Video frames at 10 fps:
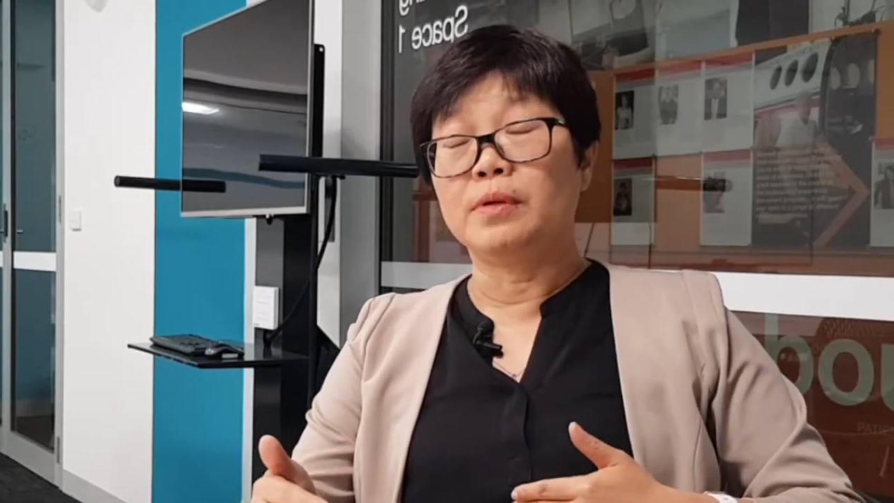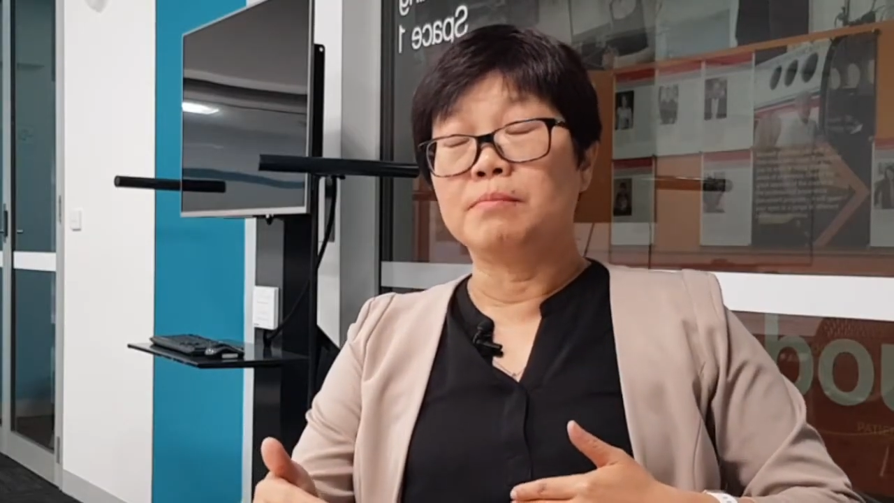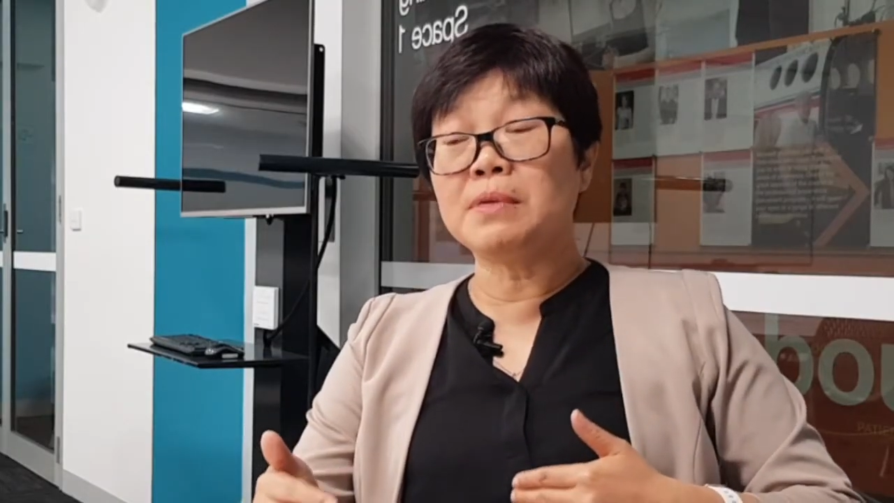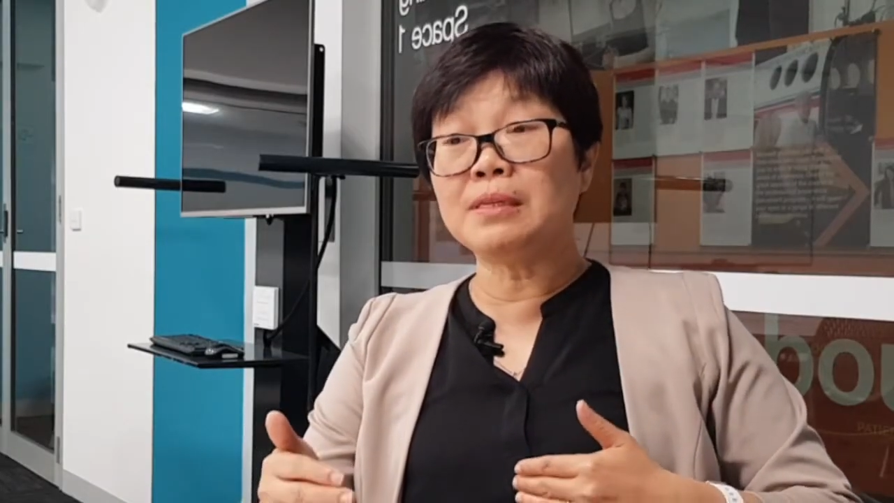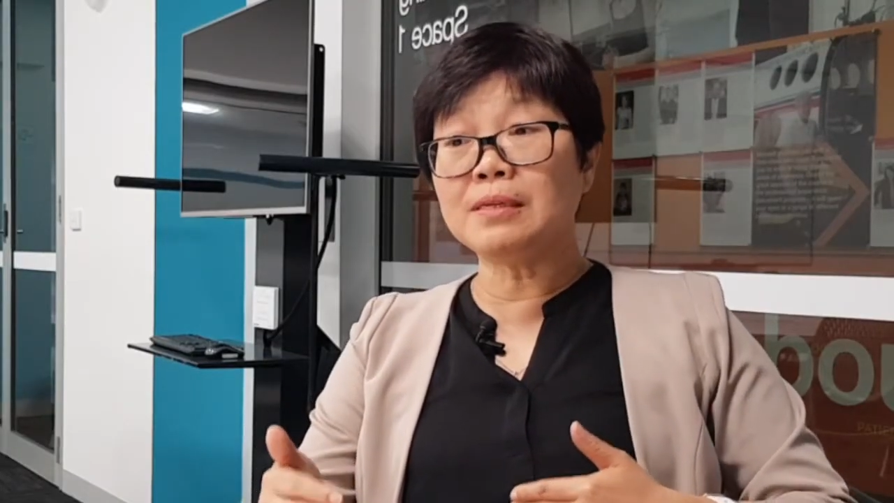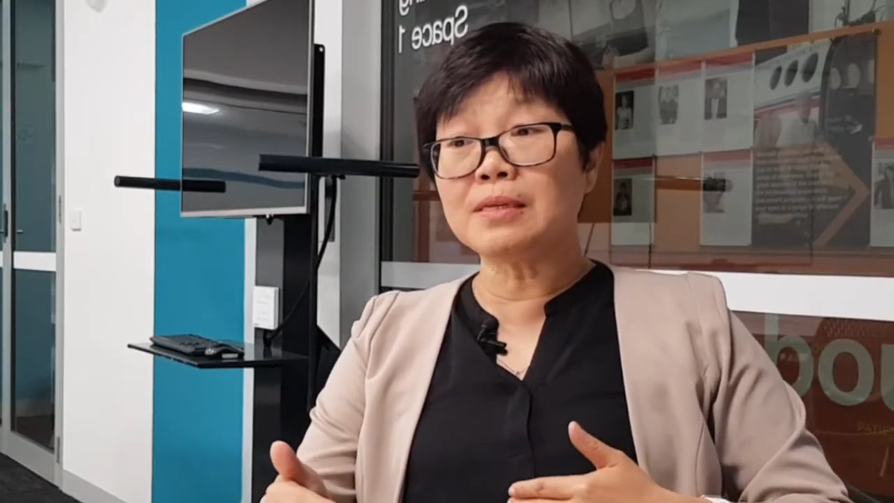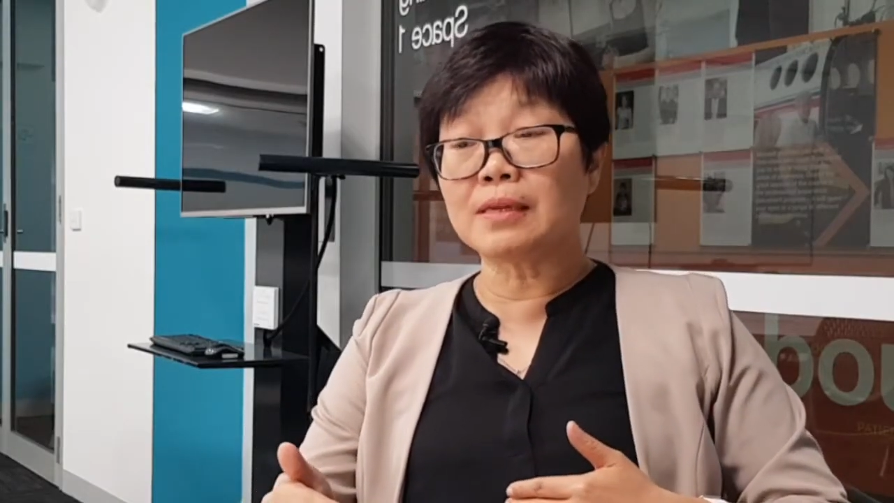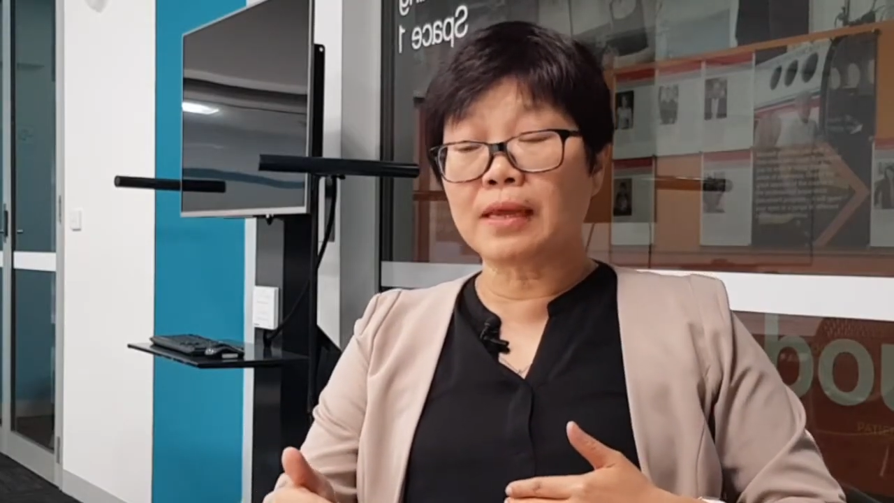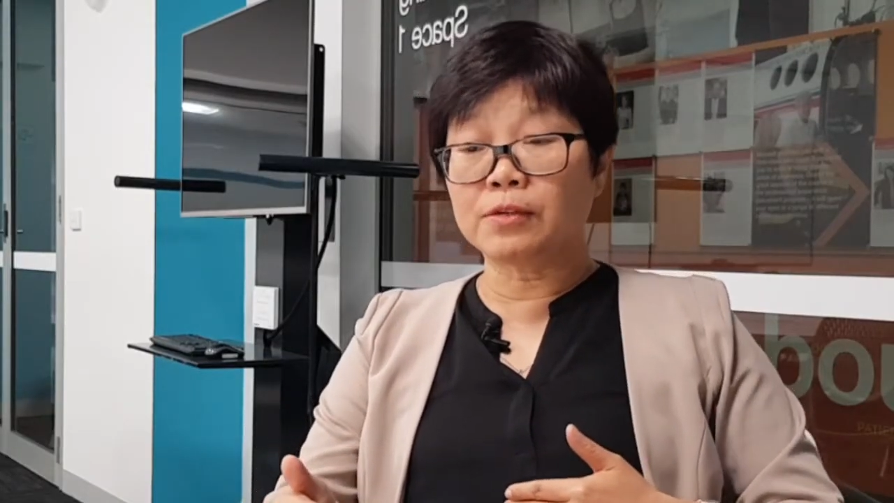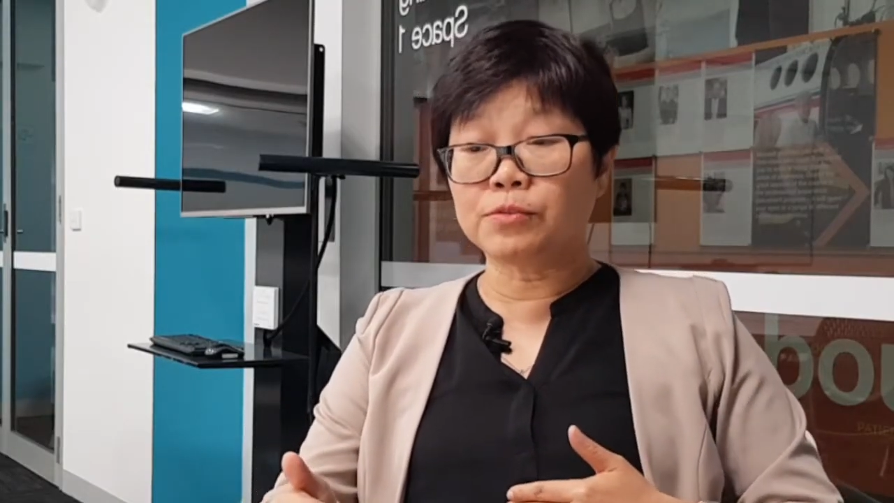meaning that
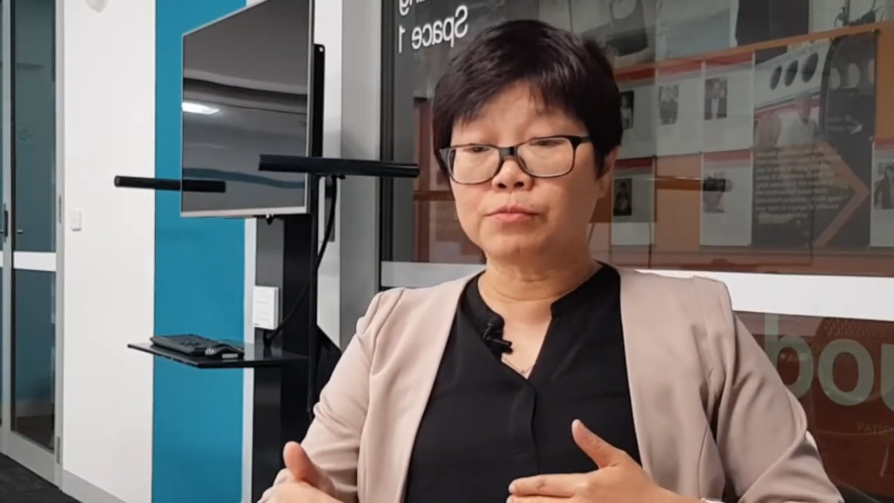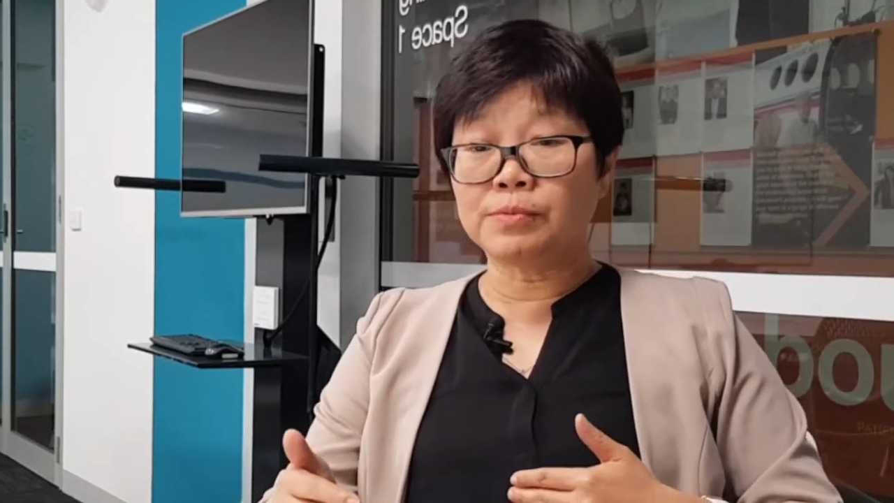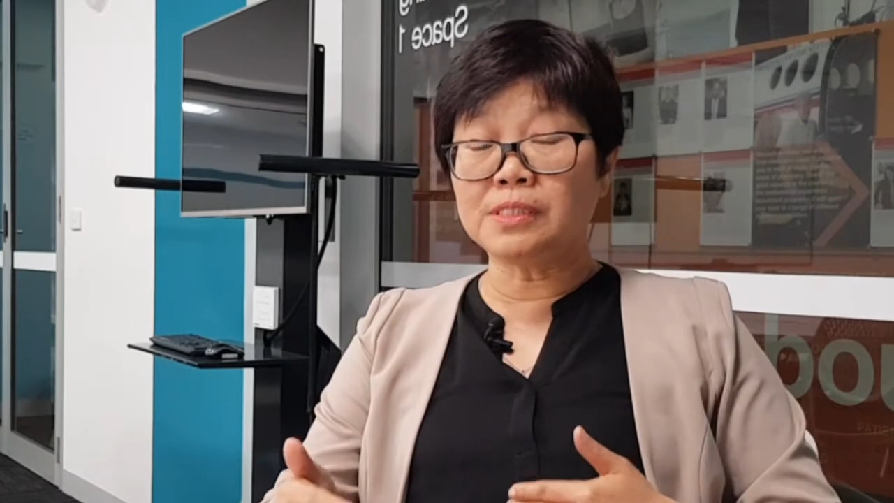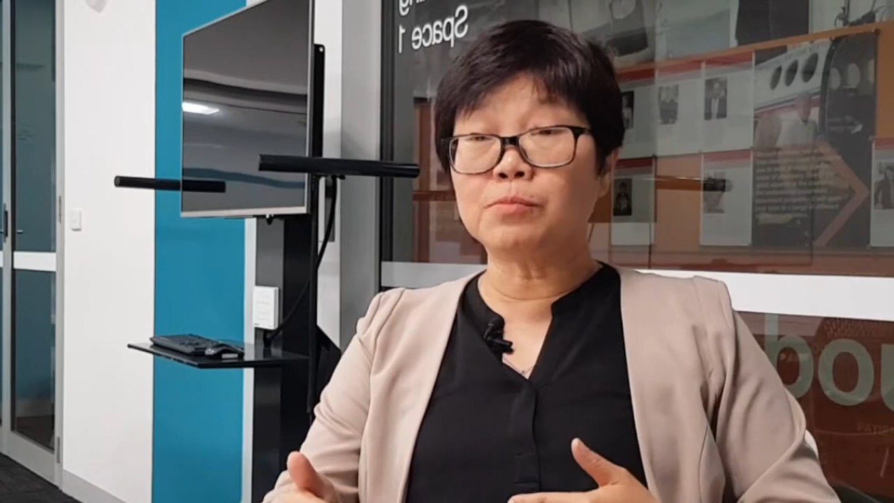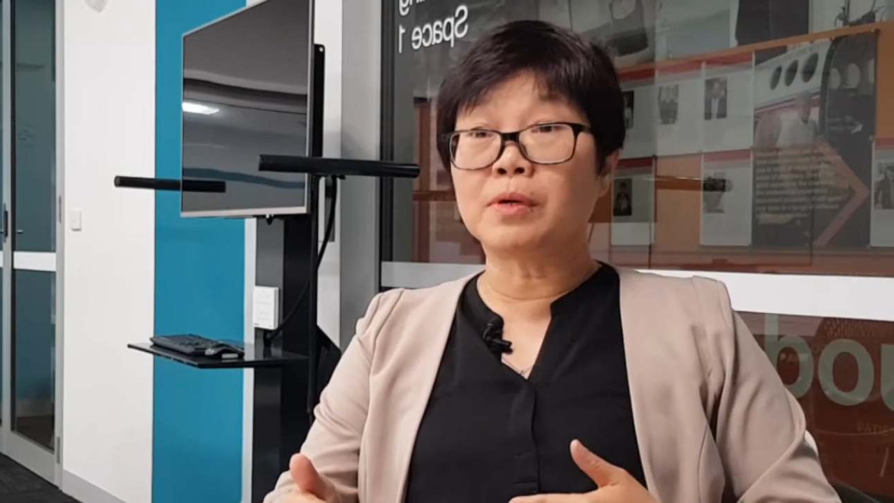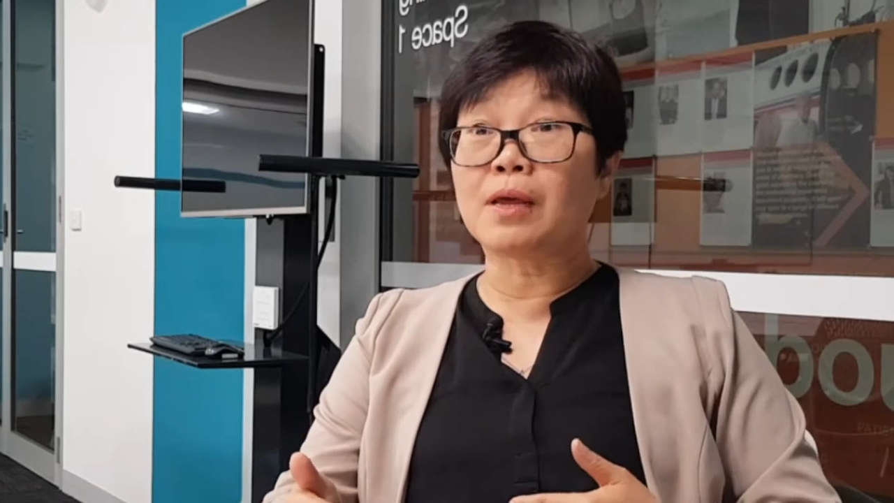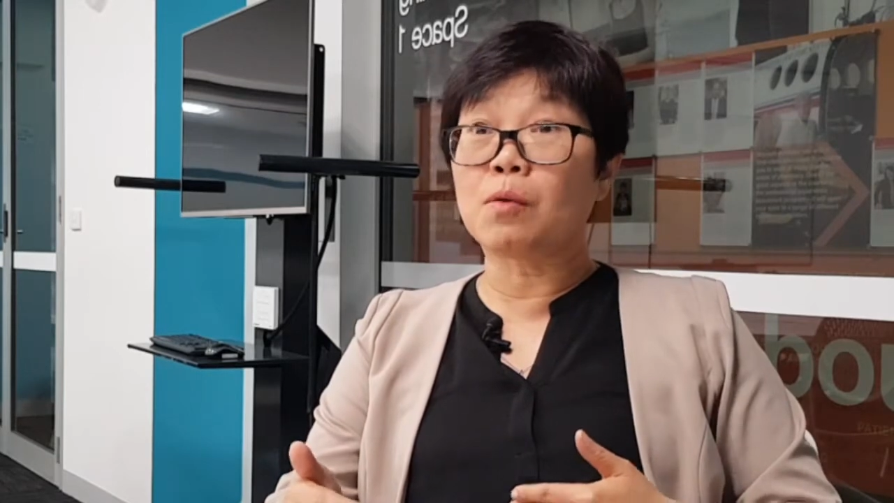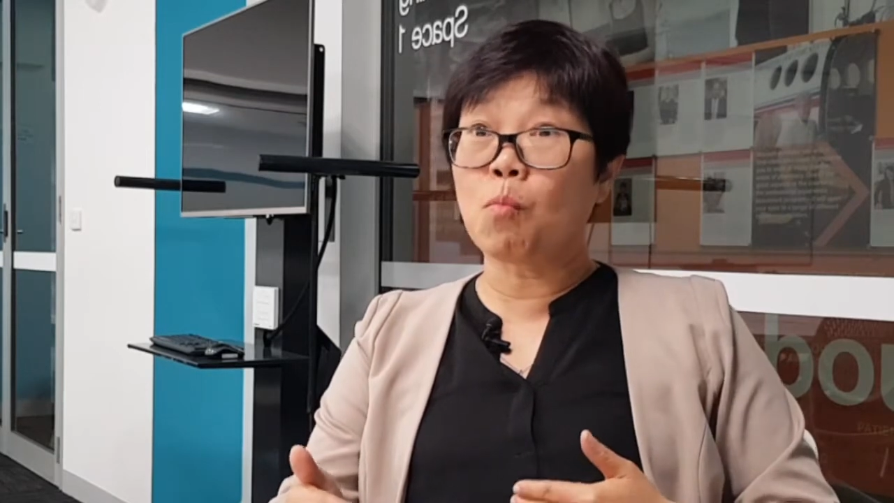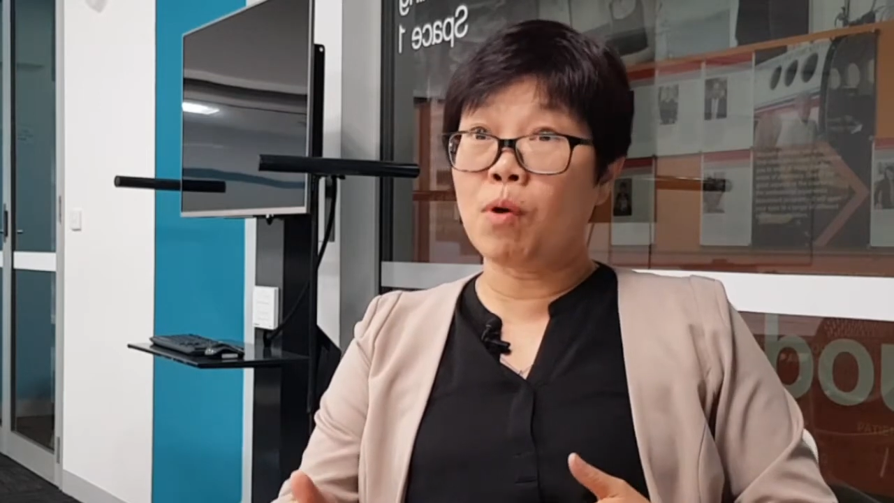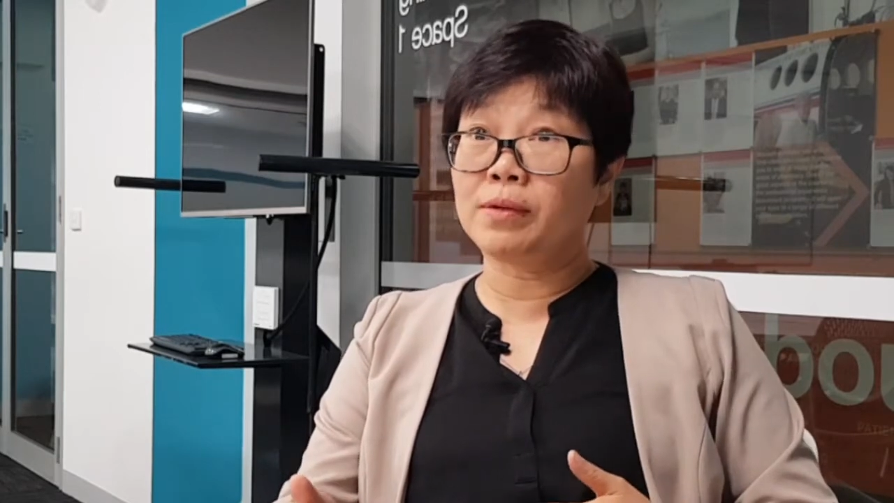I could read what I
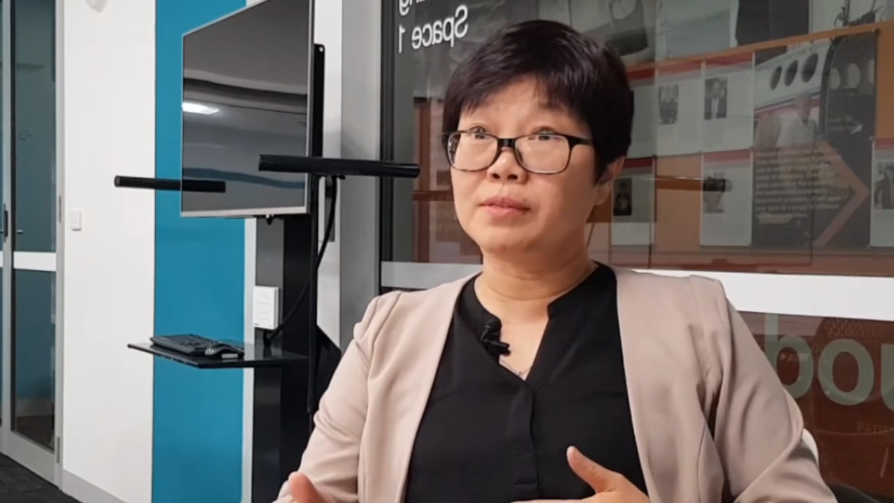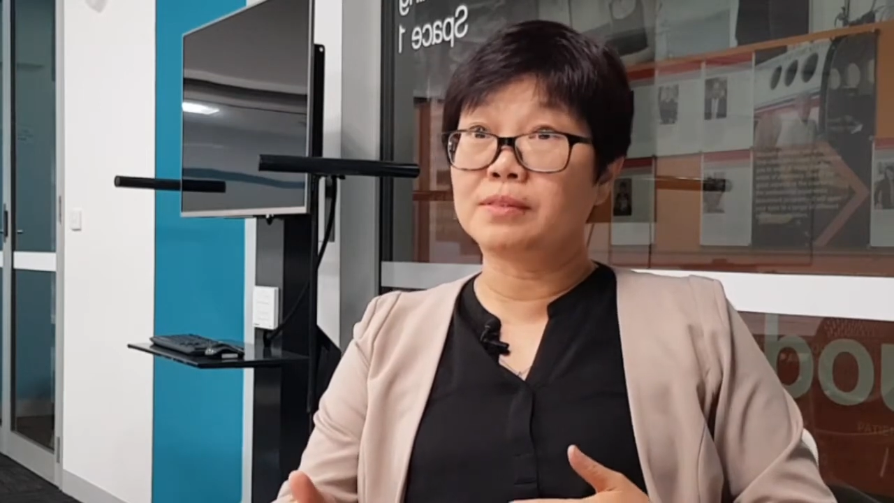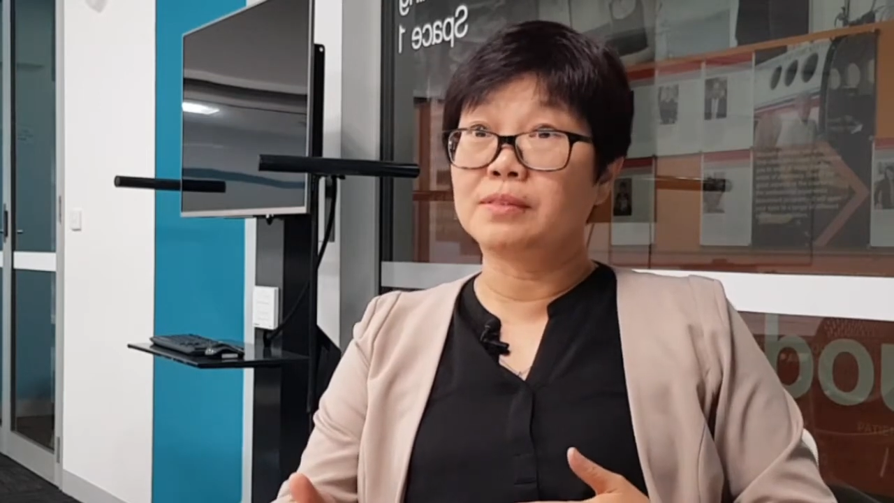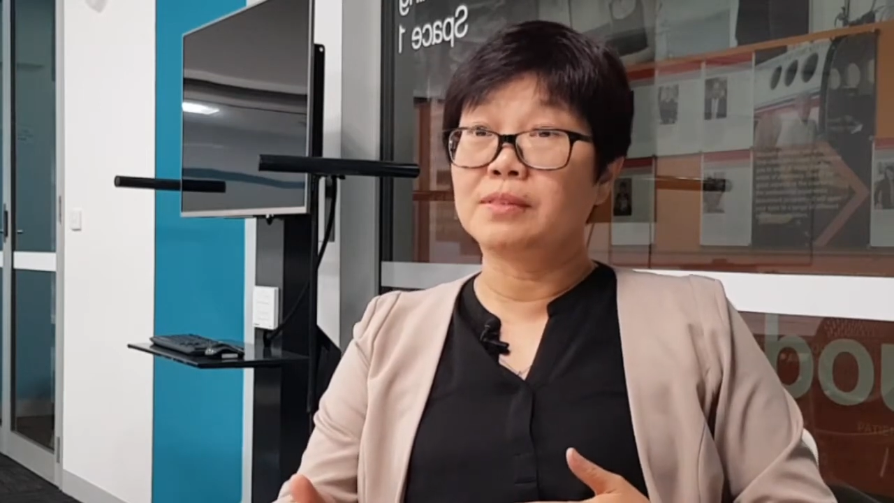want,